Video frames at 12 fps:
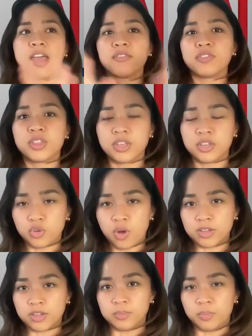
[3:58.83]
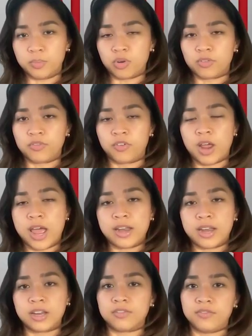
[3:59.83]
everything across the board for
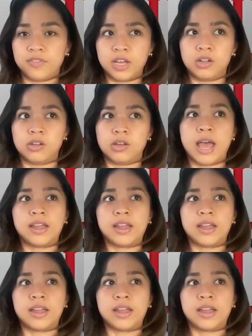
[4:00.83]
at NFL,